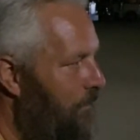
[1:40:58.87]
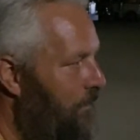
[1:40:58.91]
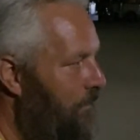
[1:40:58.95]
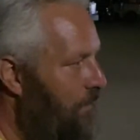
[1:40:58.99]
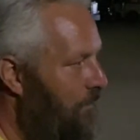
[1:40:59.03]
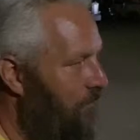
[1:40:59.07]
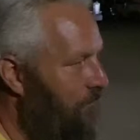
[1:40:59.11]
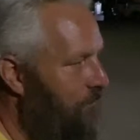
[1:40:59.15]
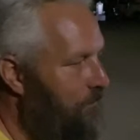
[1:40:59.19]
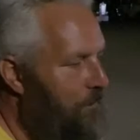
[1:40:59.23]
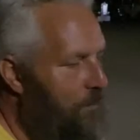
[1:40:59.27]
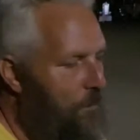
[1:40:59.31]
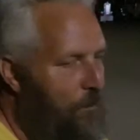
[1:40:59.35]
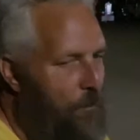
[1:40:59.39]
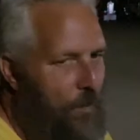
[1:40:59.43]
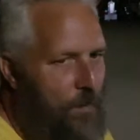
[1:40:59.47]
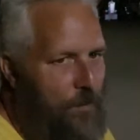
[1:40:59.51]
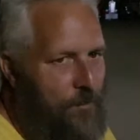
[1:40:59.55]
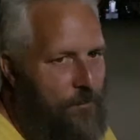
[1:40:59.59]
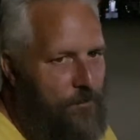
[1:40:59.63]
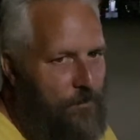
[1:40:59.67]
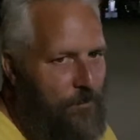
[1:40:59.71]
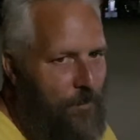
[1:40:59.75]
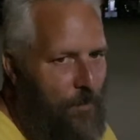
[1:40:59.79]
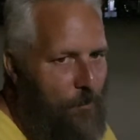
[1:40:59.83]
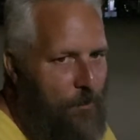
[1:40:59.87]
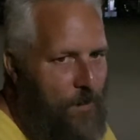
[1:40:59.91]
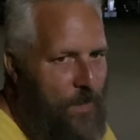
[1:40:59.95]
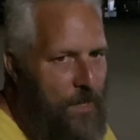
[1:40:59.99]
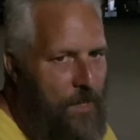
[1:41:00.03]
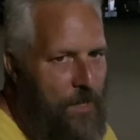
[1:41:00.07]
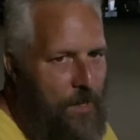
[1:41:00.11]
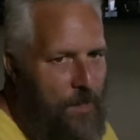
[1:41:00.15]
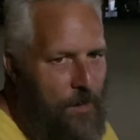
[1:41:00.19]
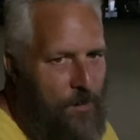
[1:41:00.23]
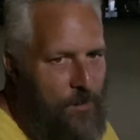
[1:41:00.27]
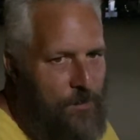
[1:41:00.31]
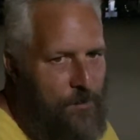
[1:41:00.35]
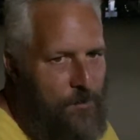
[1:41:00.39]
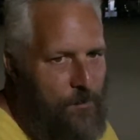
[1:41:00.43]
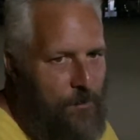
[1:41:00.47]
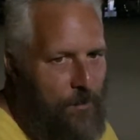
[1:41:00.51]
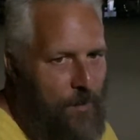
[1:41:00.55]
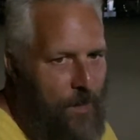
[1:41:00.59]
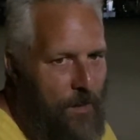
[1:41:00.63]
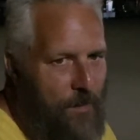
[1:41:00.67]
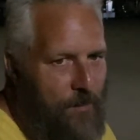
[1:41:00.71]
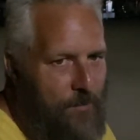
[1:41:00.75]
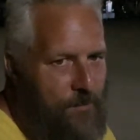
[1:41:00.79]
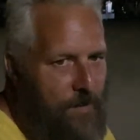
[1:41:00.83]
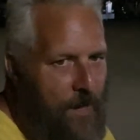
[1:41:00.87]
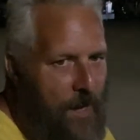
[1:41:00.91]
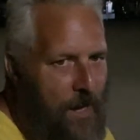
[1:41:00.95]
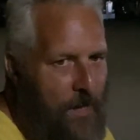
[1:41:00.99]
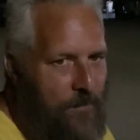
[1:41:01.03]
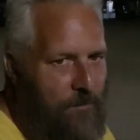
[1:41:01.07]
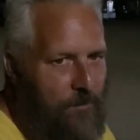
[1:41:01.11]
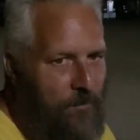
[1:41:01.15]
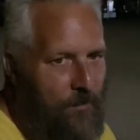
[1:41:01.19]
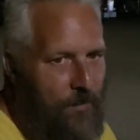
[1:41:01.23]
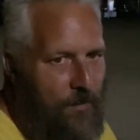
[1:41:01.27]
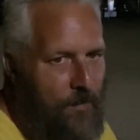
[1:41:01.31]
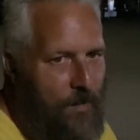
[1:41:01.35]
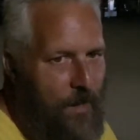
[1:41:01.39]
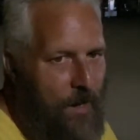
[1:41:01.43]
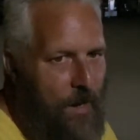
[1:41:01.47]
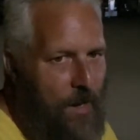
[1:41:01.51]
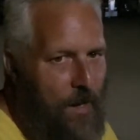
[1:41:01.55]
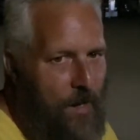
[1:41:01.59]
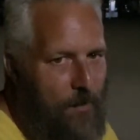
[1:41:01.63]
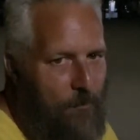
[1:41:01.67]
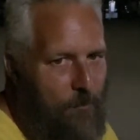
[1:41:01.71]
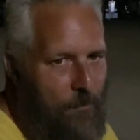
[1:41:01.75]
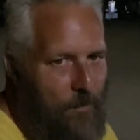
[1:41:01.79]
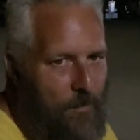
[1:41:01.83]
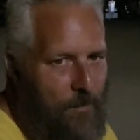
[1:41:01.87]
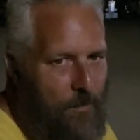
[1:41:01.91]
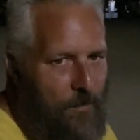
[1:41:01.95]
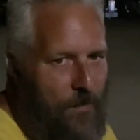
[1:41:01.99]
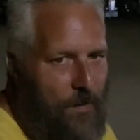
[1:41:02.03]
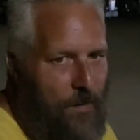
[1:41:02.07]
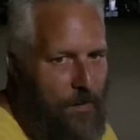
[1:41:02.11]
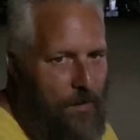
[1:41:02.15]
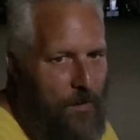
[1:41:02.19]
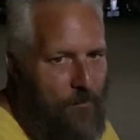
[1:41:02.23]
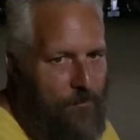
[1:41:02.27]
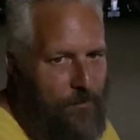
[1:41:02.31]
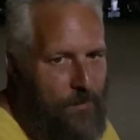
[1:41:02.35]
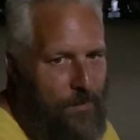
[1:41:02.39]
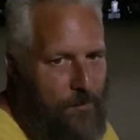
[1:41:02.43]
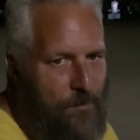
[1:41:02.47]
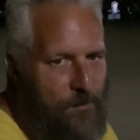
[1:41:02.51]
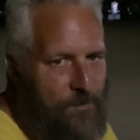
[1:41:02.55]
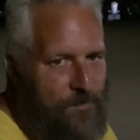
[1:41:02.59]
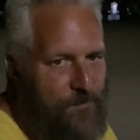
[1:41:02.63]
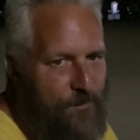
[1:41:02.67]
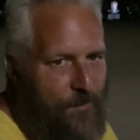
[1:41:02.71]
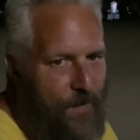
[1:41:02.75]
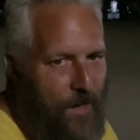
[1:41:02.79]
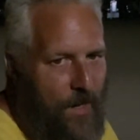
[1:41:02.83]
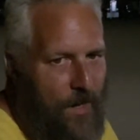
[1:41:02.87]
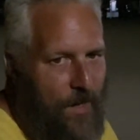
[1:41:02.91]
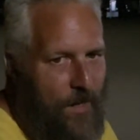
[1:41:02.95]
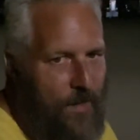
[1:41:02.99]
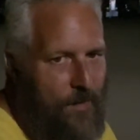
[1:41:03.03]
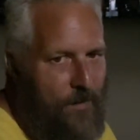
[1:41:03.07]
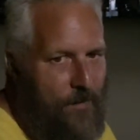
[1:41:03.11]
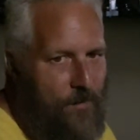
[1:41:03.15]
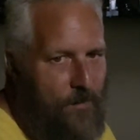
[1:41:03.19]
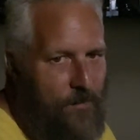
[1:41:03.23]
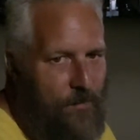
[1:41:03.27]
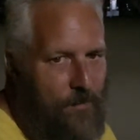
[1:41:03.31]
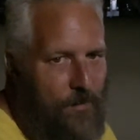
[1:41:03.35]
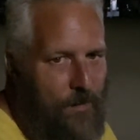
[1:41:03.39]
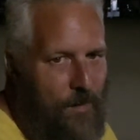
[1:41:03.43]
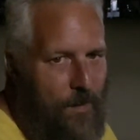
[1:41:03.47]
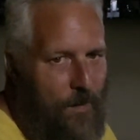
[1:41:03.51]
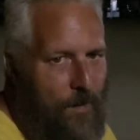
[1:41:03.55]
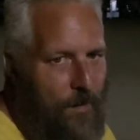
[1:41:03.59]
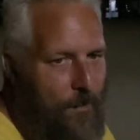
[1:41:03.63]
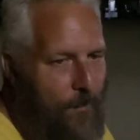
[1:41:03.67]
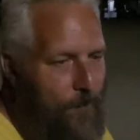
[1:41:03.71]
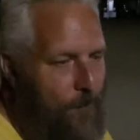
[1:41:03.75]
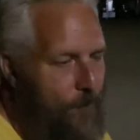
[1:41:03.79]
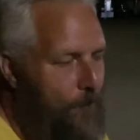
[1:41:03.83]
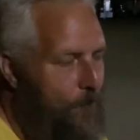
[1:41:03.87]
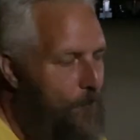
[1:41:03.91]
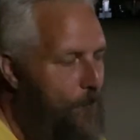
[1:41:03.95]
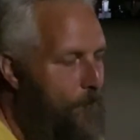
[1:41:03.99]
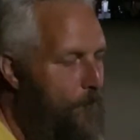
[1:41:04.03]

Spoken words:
government went so many years without taxing a dime and everything was fine, you know.